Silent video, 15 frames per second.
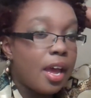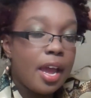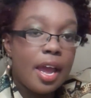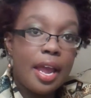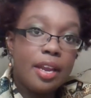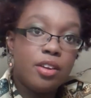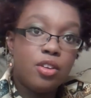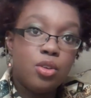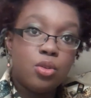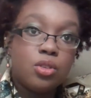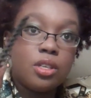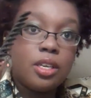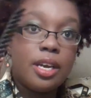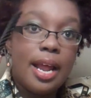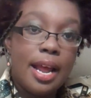and use
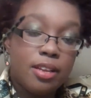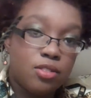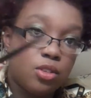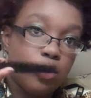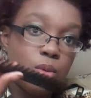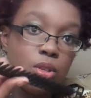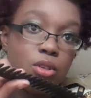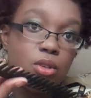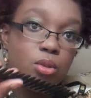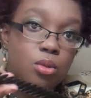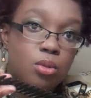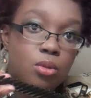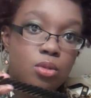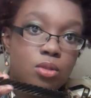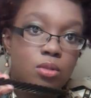it as you would
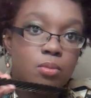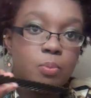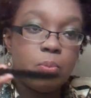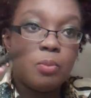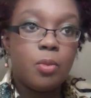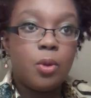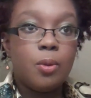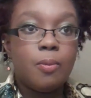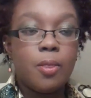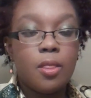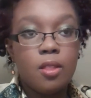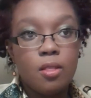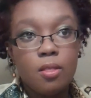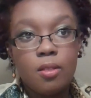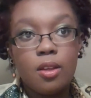use
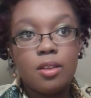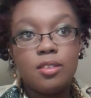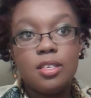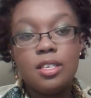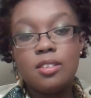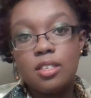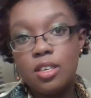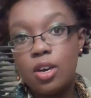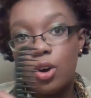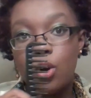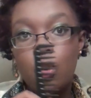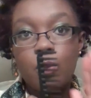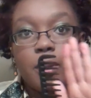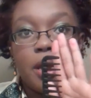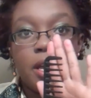a teasing
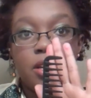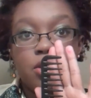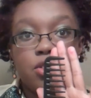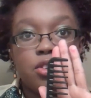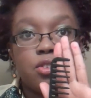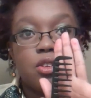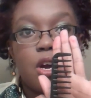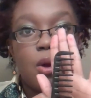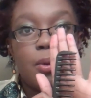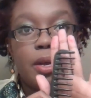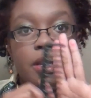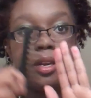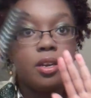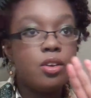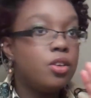comb, and you just go
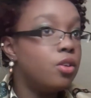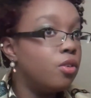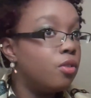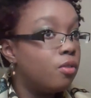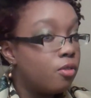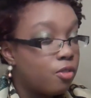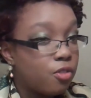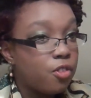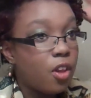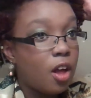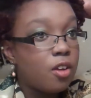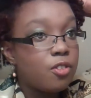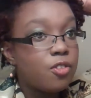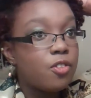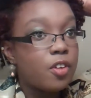in and you
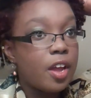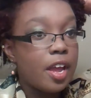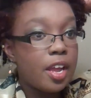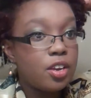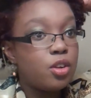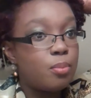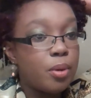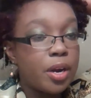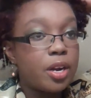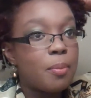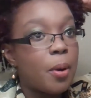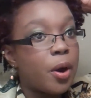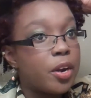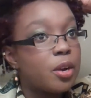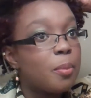fluff and you break
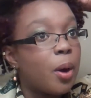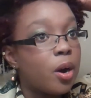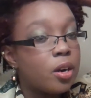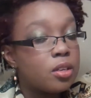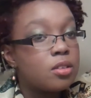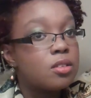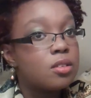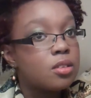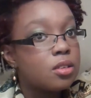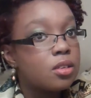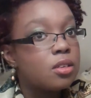apart your parts.